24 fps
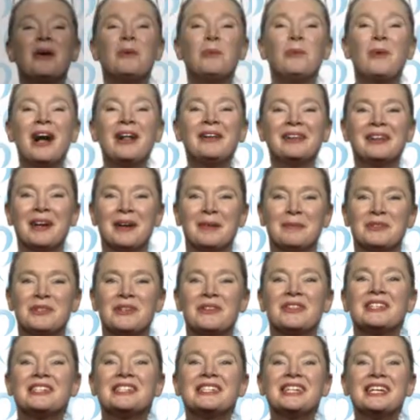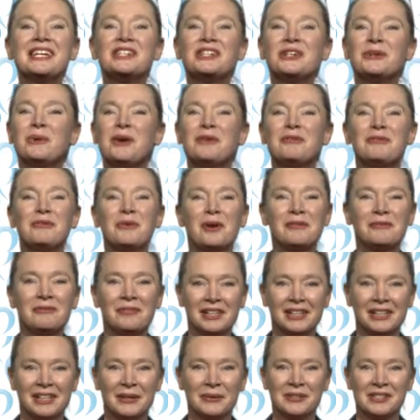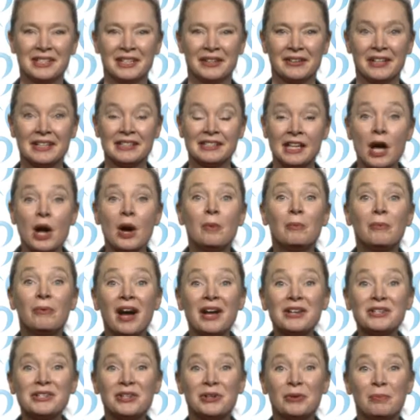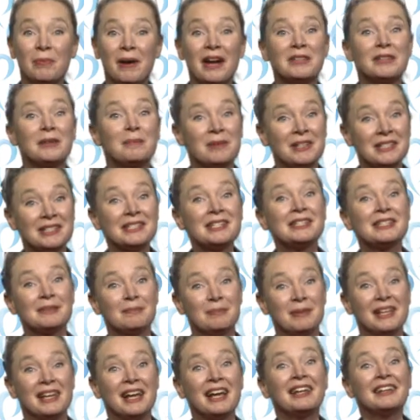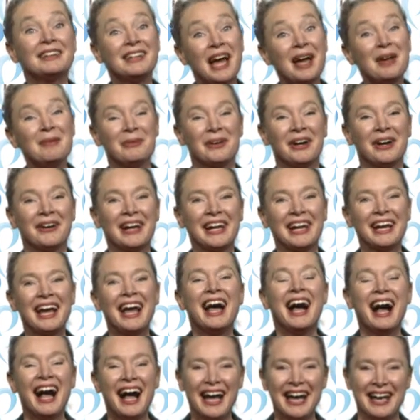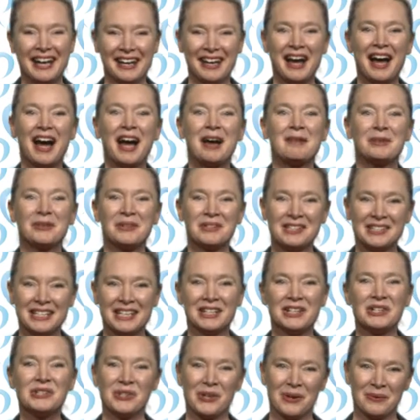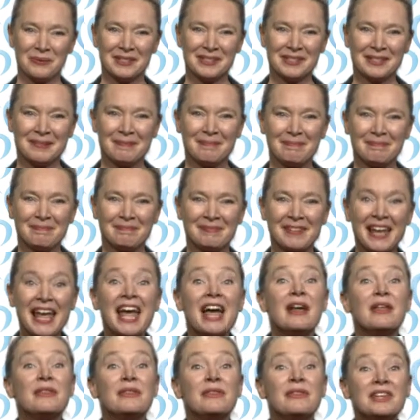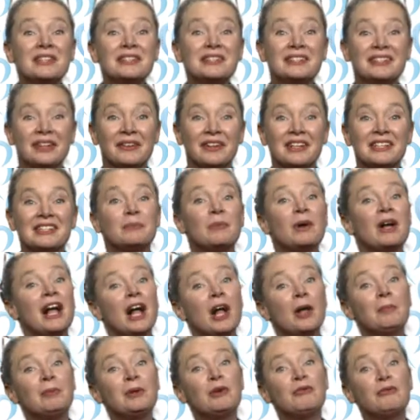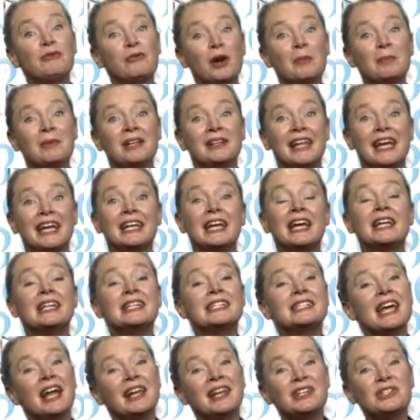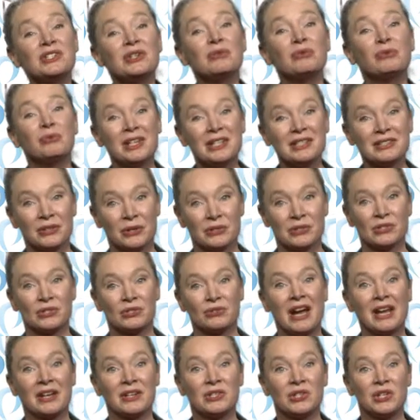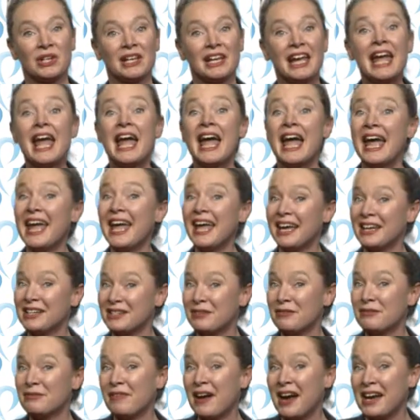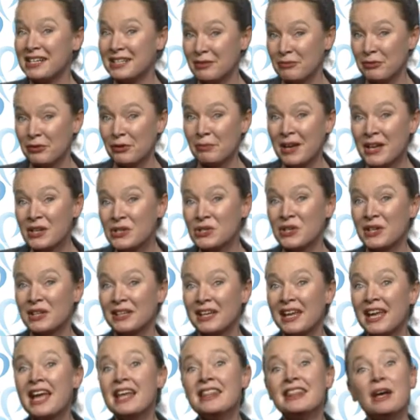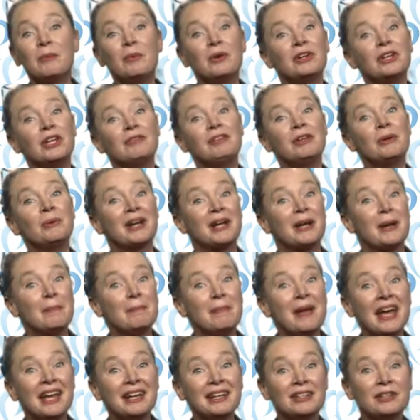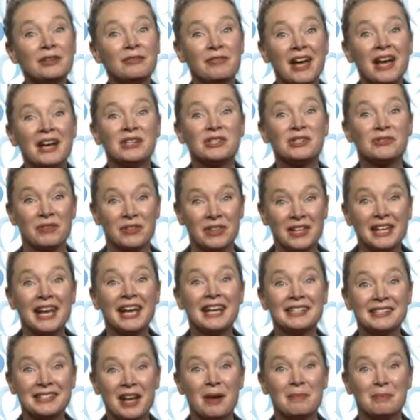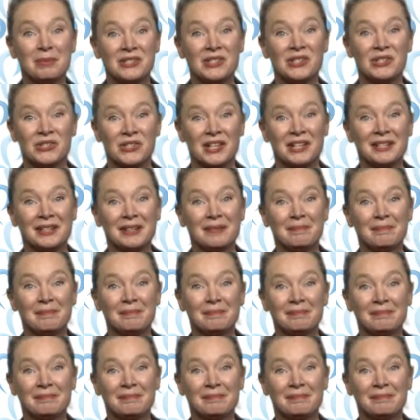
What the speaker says: Welcome to the C204 video series brought to you by the Business SPIA Library. Hi, I'm Christina Jones. This series will help you formulate an intelligent research strategy and find information that will give you a competitive edge for the case competition.